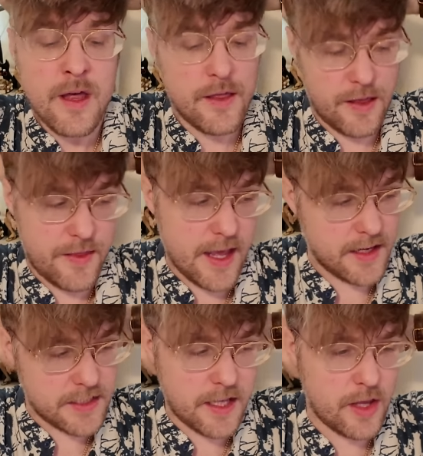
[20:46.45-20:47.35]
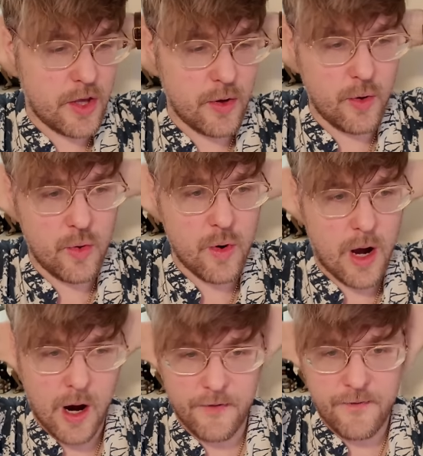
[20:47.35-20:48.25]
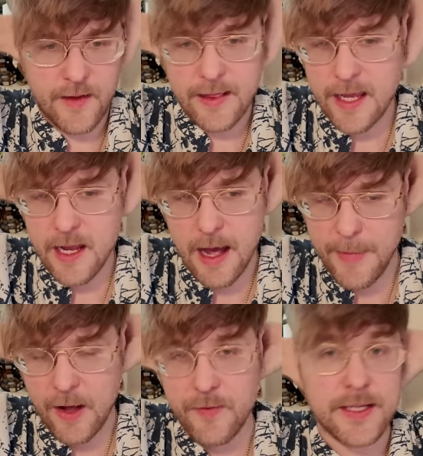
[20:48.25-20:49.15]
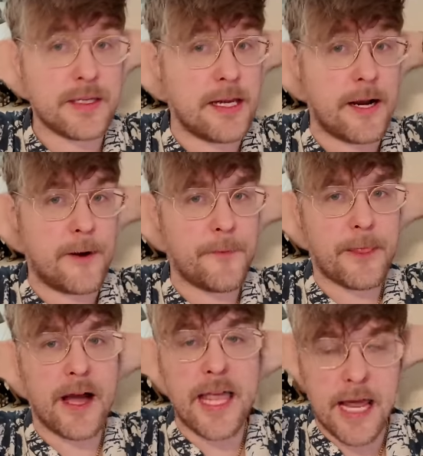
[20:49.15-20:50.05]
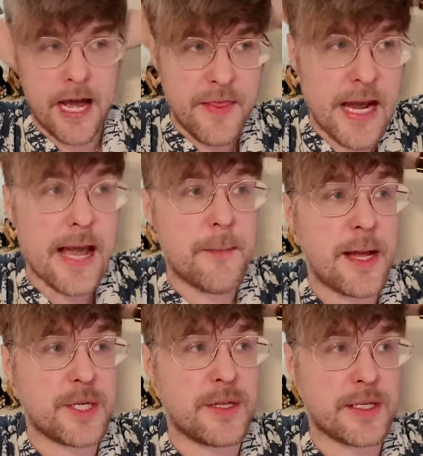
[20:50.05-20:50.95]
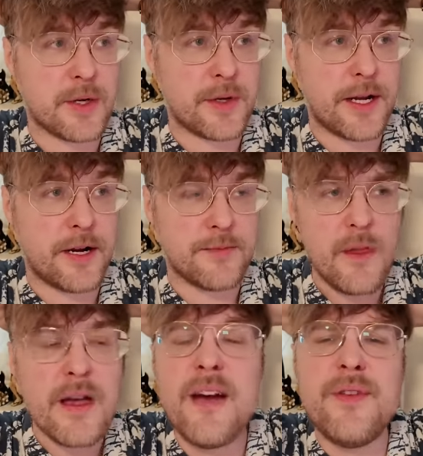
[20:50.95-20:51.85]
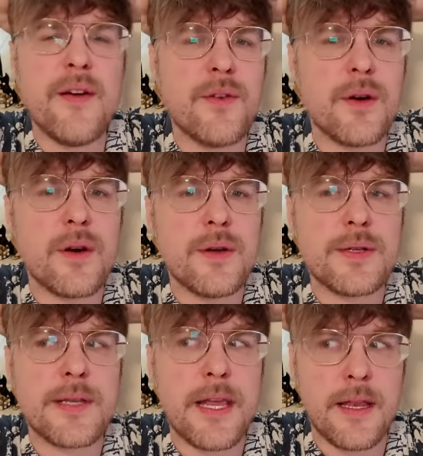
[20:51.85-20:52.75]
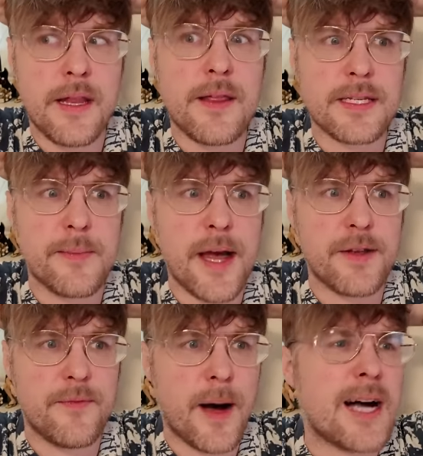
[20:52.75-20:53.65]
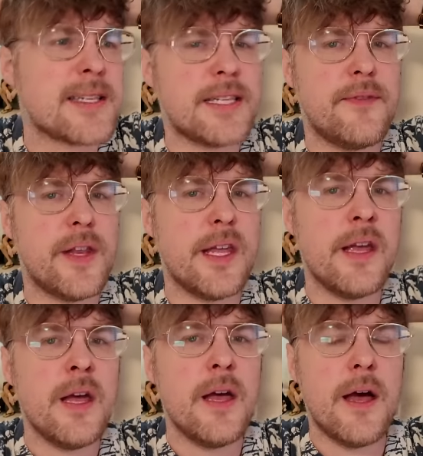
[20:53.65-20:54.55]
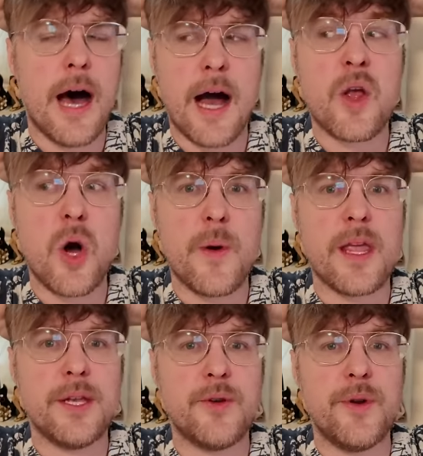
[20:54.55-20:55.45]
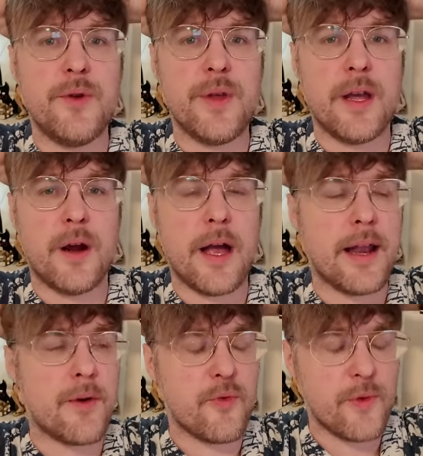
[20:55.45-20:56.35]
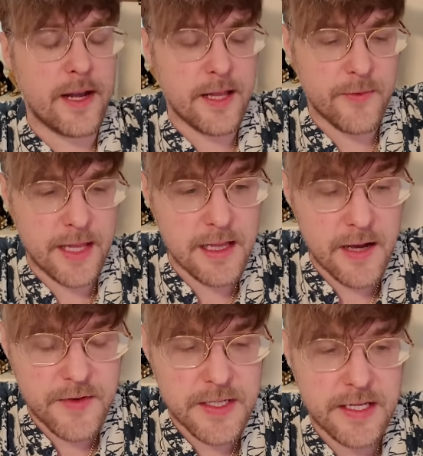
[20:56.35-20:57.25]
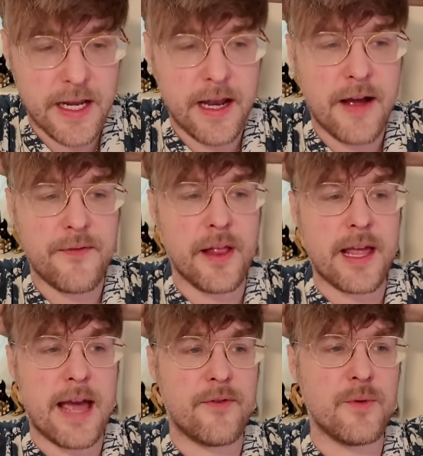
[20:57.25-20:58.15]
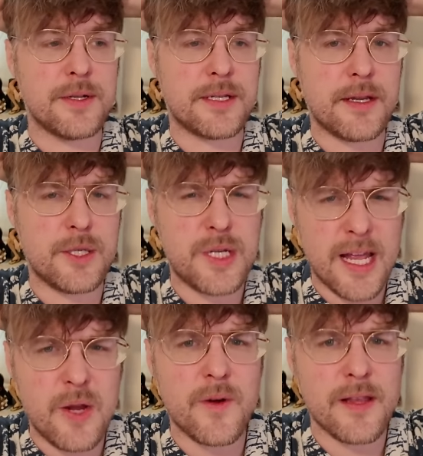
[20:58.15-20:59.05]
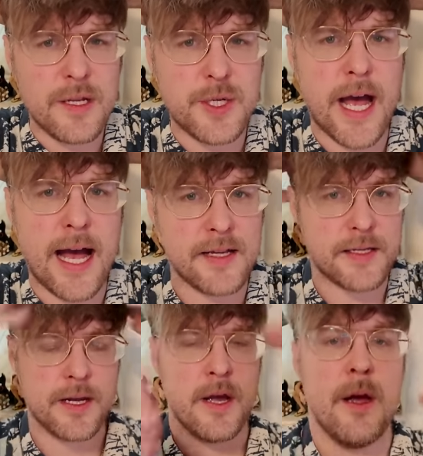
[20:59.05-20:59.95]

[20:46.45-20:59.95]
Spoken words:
the things that you are feeling about this year. Again, I think I mentioned this earlier. I've never seen this amount of positivity going into a new year, and I really, really love to see it. I feel like everyone's genuinely jazzed